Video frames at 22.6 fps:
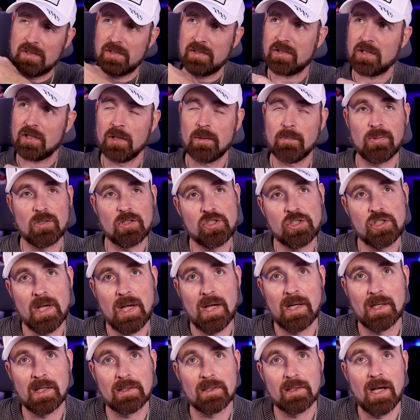is gonna
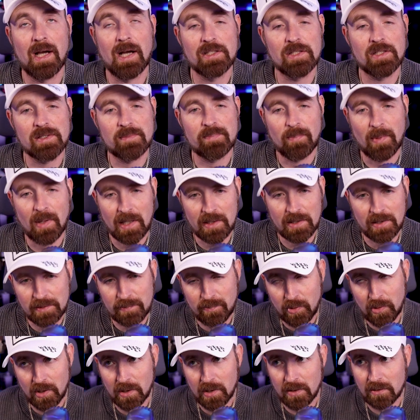project. I just
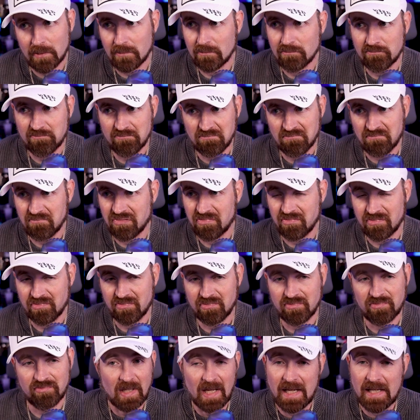put
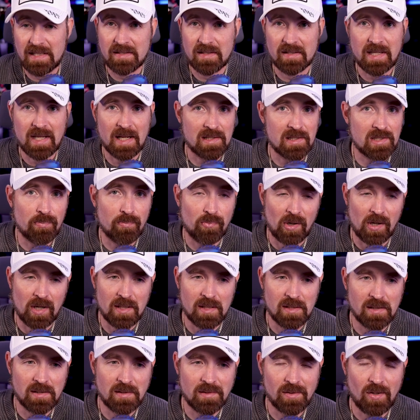8 to 10
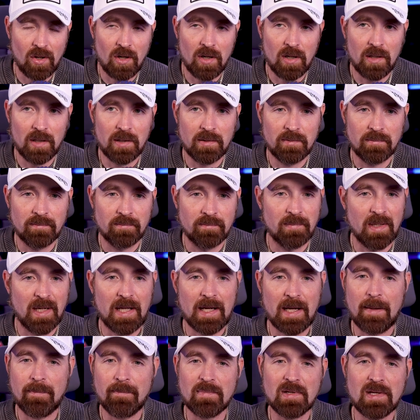sprays on, and
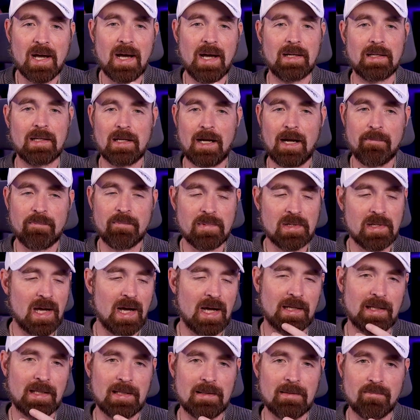I'm
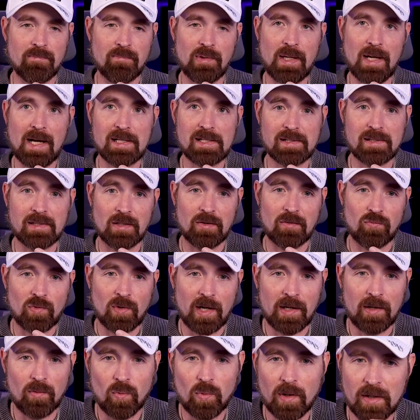not getting blasted,
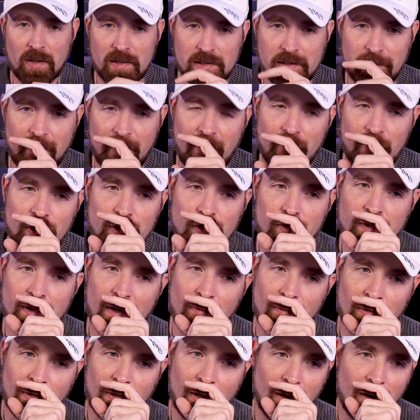right? Whereas if I were to do that
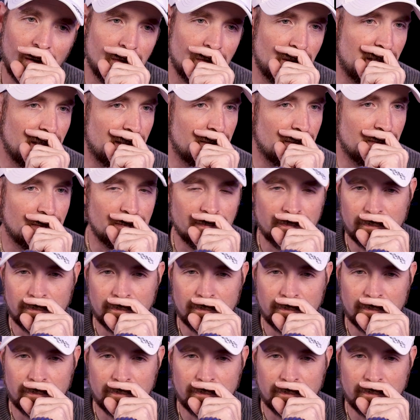with Carlisle,